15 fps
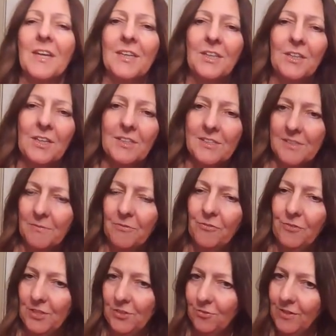You get some
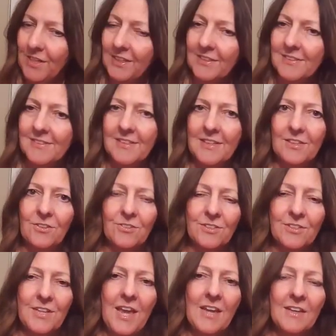free drinks and your
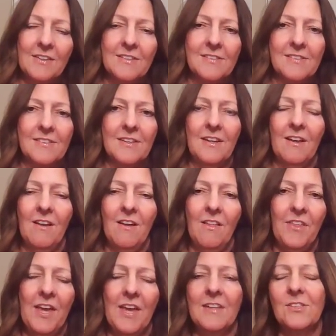snacks and
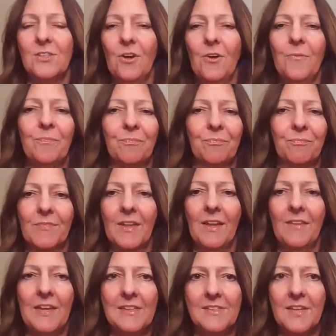all that, so
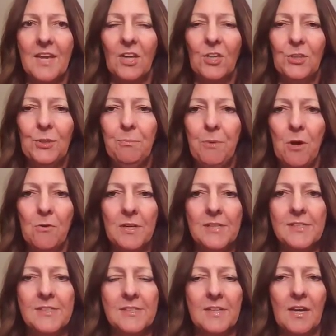that's a good
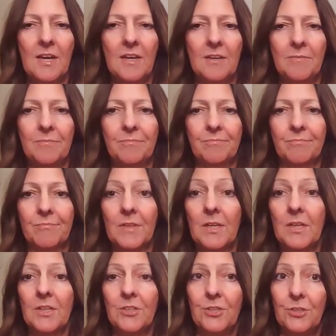bonus to
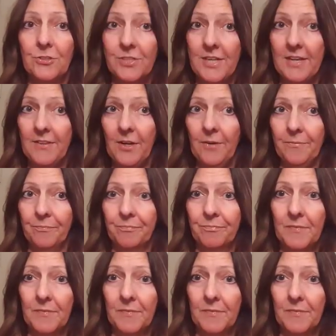your stay there.